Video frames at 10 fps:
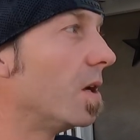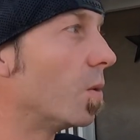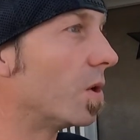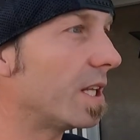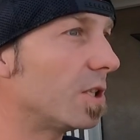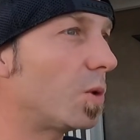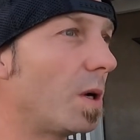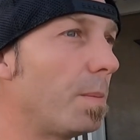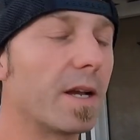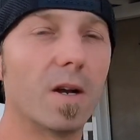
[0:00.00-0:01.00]
We're gonna get the
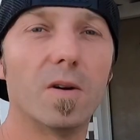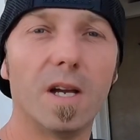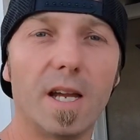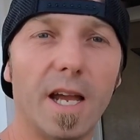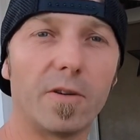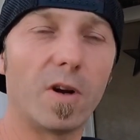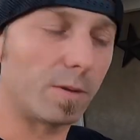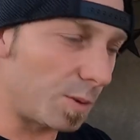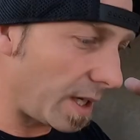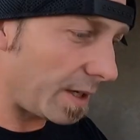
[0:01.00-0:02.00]
Winnebago and
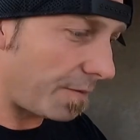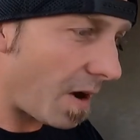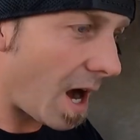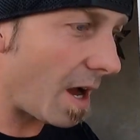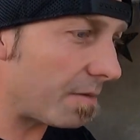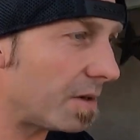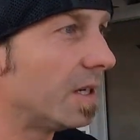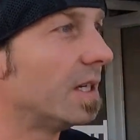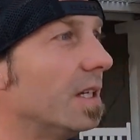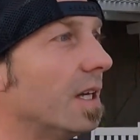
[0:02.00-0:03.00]
grab some 85
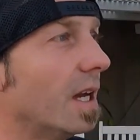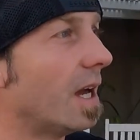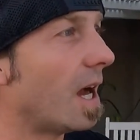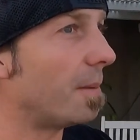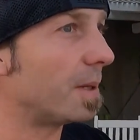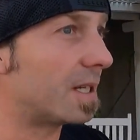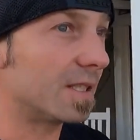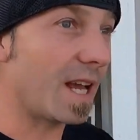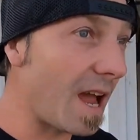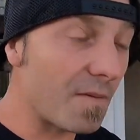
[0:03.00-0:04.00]
uh, because
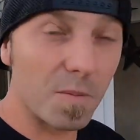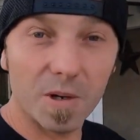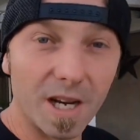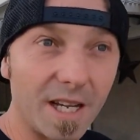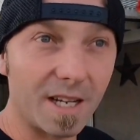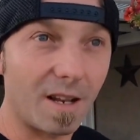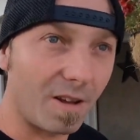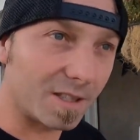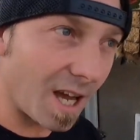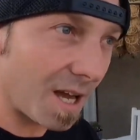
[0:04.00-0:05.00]
I haven't put any in a
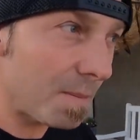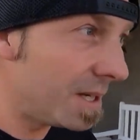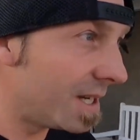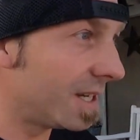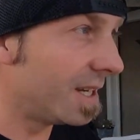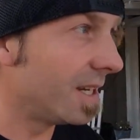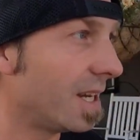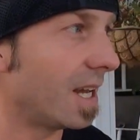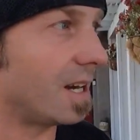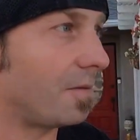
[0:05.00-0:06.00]
long time.
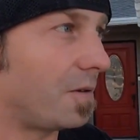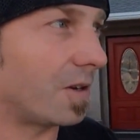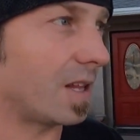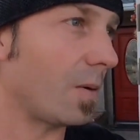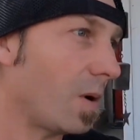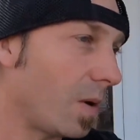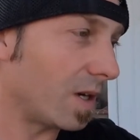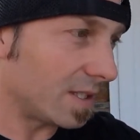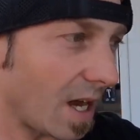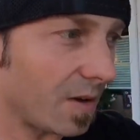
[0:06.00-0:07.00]
And I figure that way
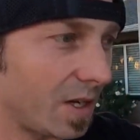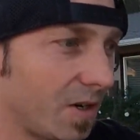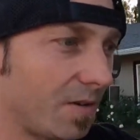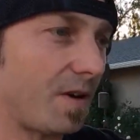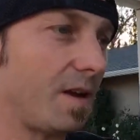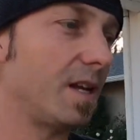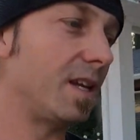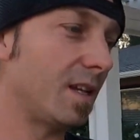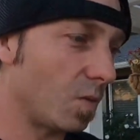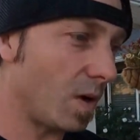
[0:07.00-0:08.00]
when it's out here, if I
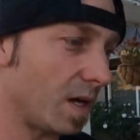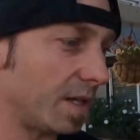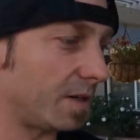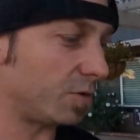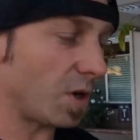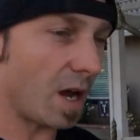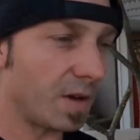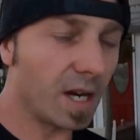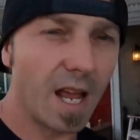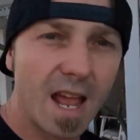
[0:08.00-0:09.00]
get the wild hair to drive
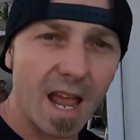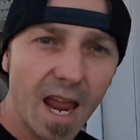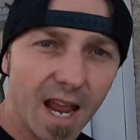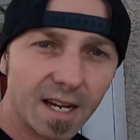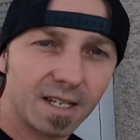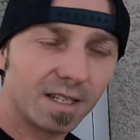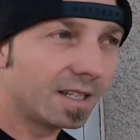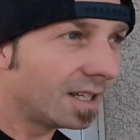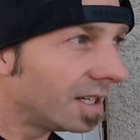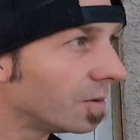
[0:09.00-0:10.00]
it, and
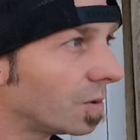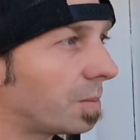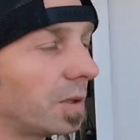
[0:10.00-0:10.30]
we